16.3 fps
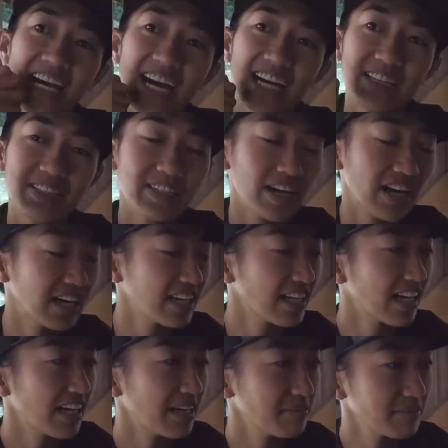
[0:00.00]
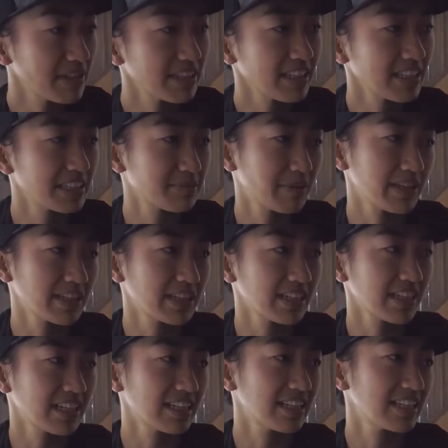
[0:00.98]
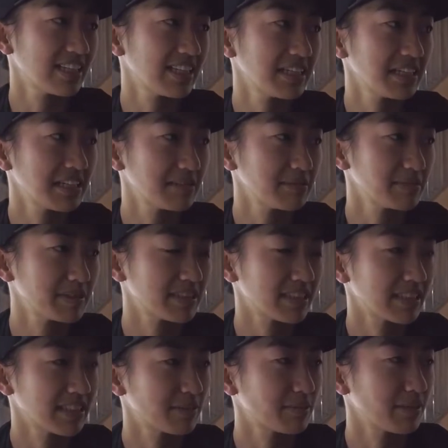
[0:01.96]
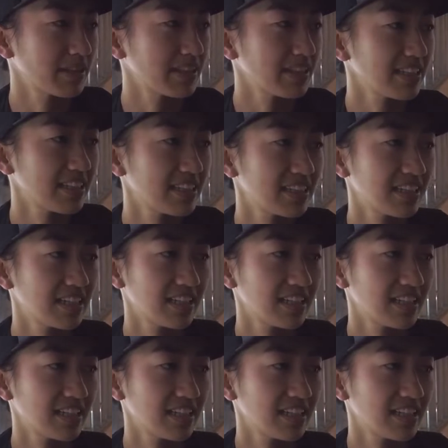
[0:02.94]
I don't know. I'm not expecting anything. I'm just expecting that.